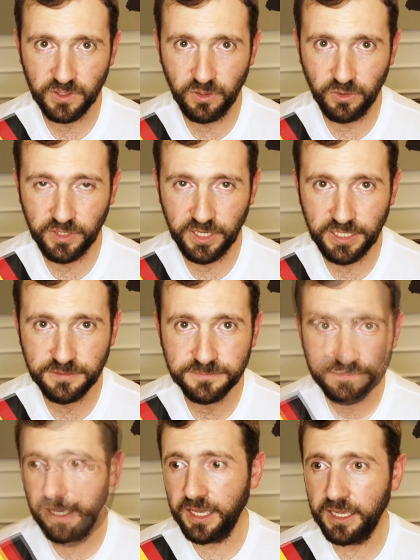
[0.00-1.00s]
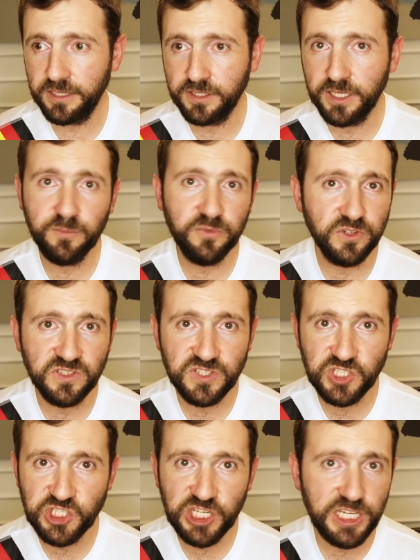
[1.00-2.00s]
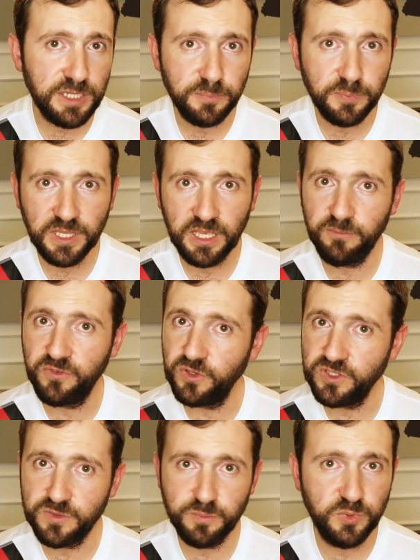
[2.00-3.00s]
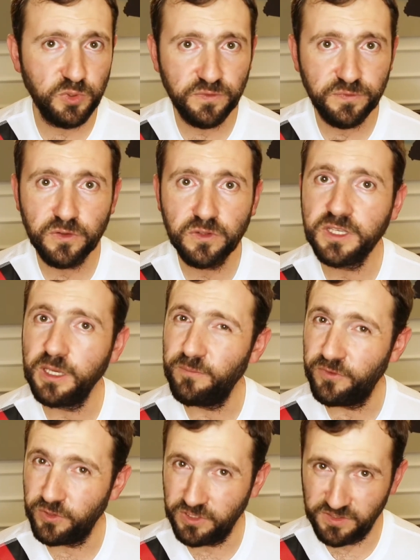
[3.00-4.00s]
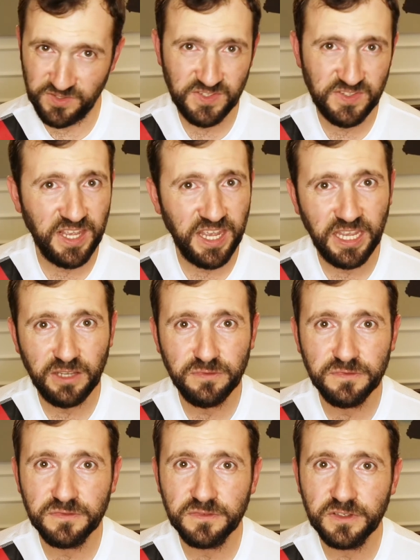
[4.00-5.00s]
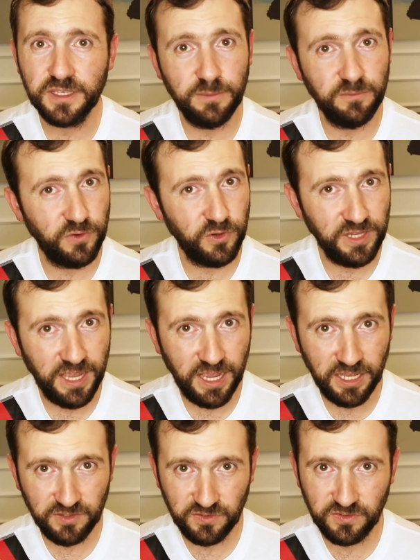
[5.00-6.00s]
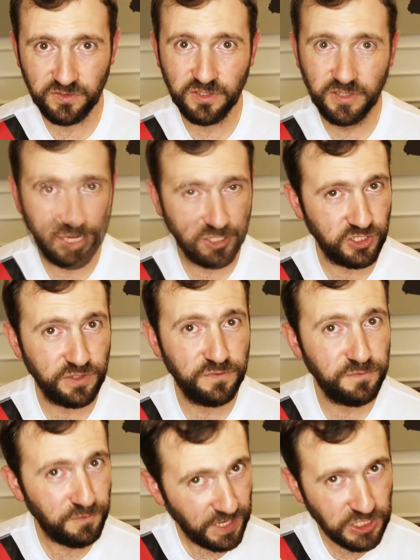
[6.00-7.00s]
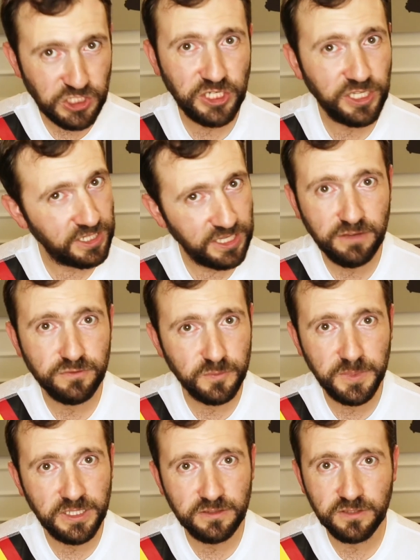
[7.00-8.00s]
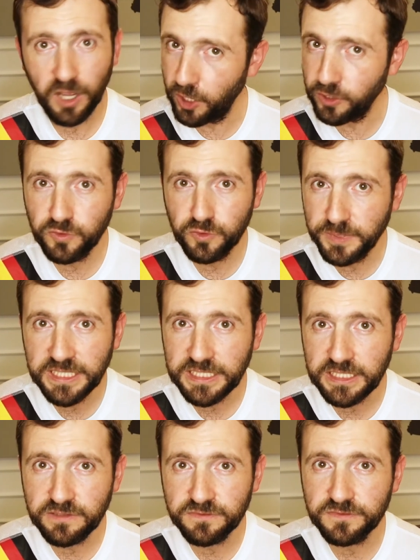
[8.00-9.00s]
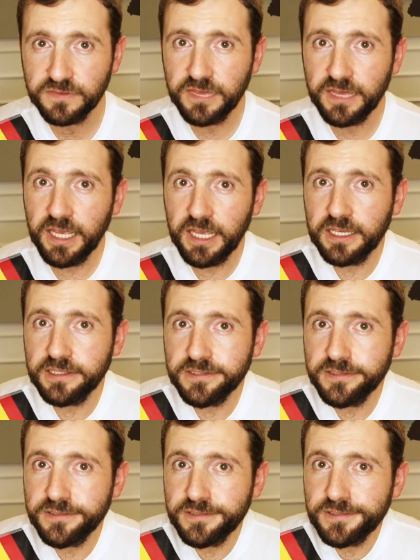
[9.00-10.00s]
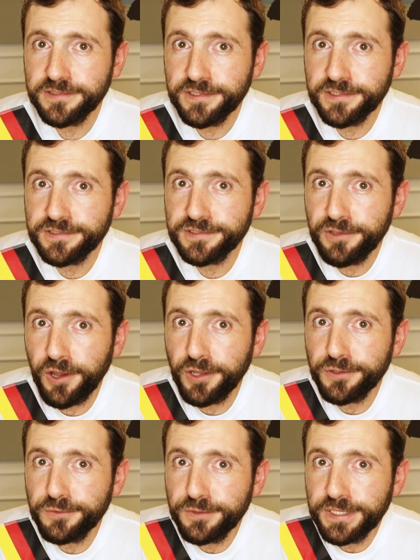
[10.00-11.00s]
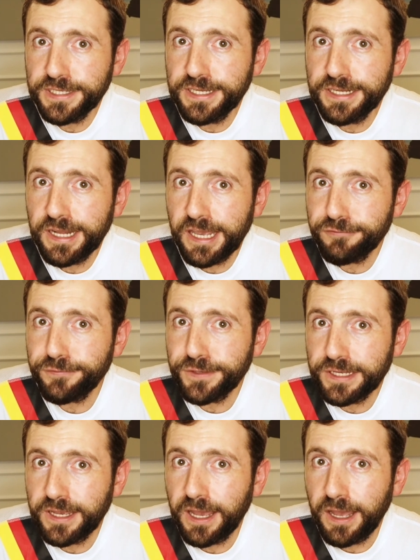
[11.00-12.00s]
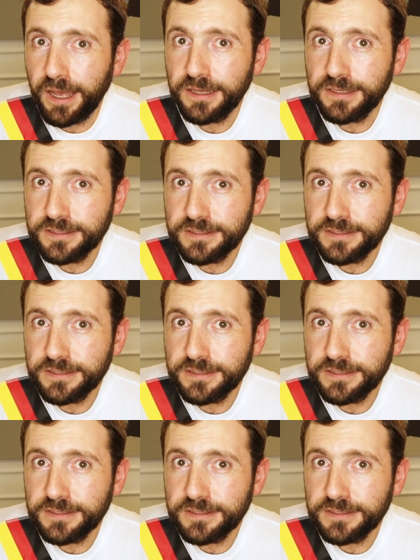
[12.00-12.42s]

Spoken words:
Okay? And Cape Verde is cheap, Cape Verde is beautiful, Cape Verde is safe, Cape Verde has actually functioning government, hard to believe, and it's not really in Africa.